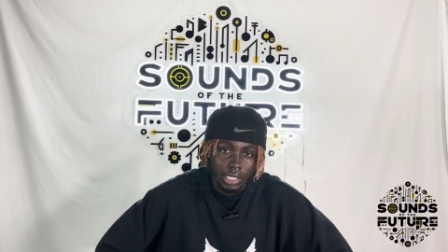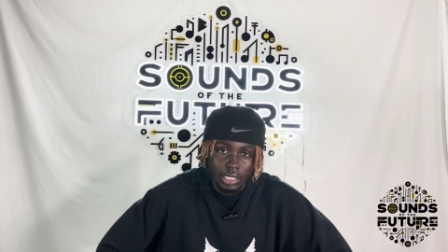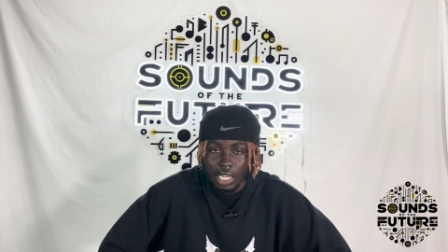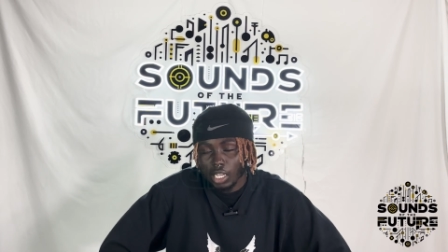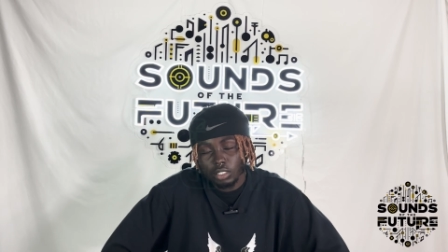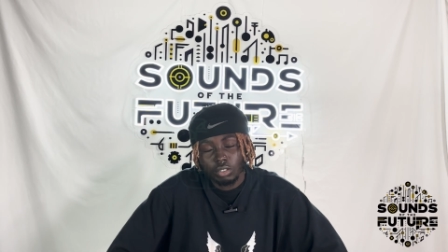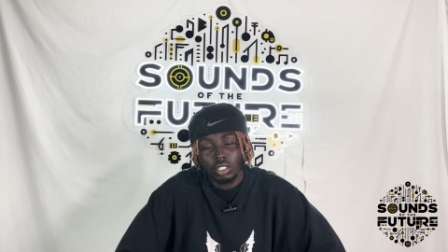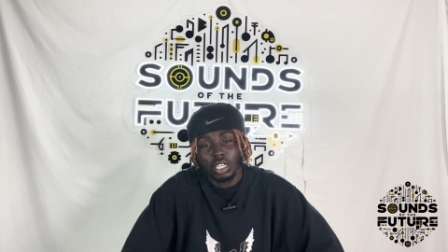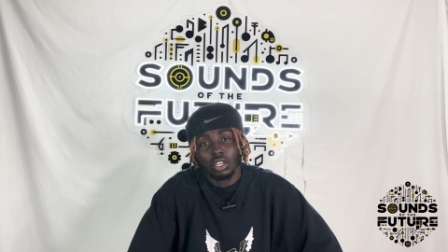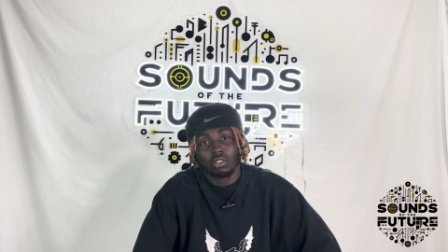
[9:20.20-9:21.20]
like that until
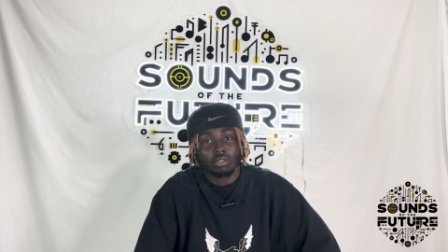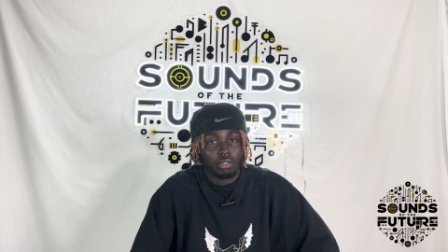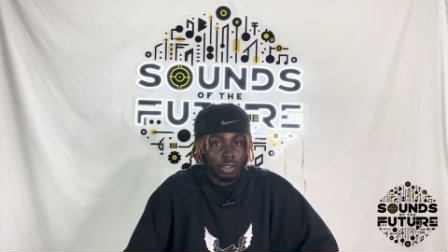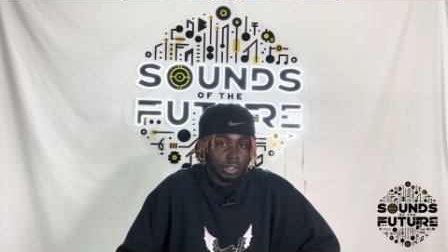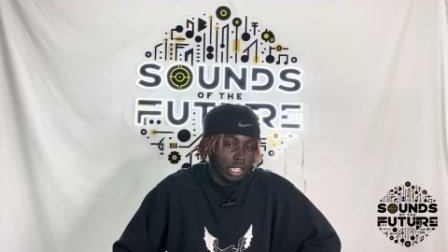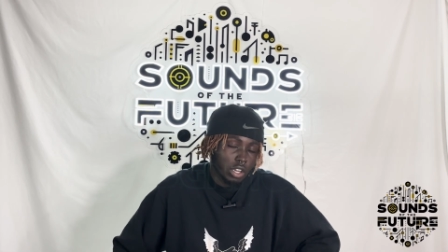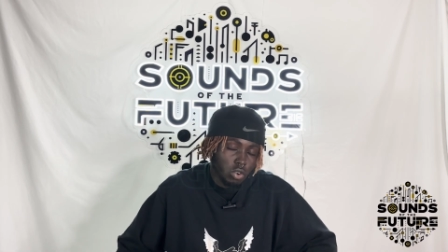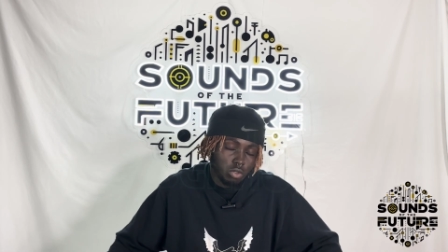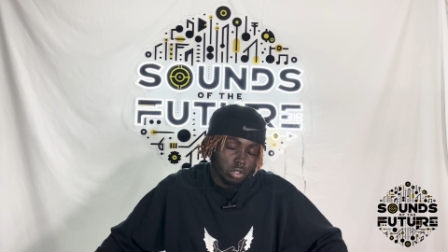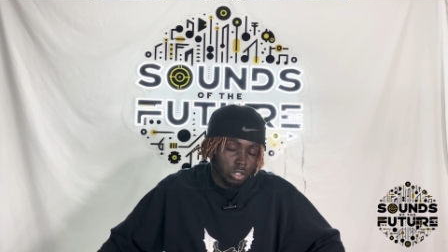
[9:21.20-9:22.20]
they get very like
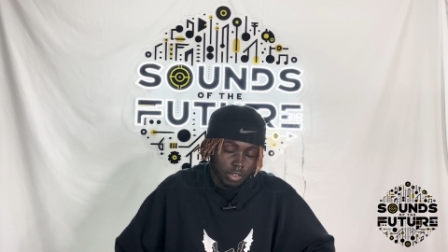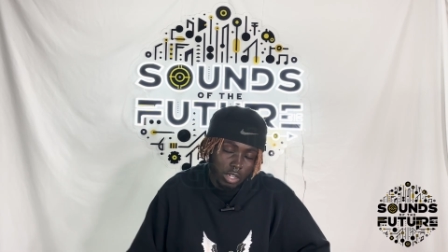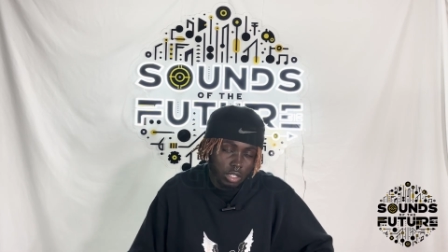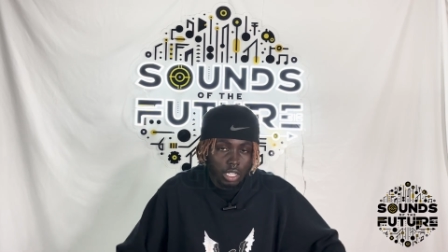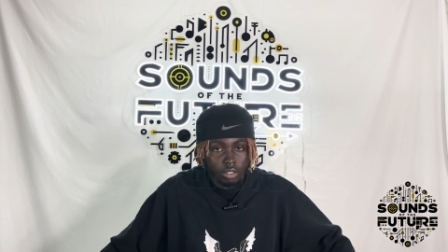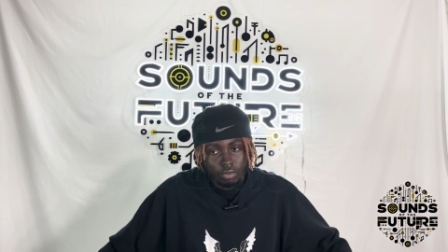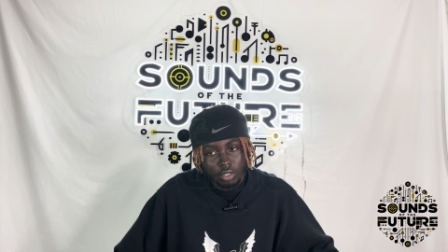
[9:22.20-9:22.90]
older, around like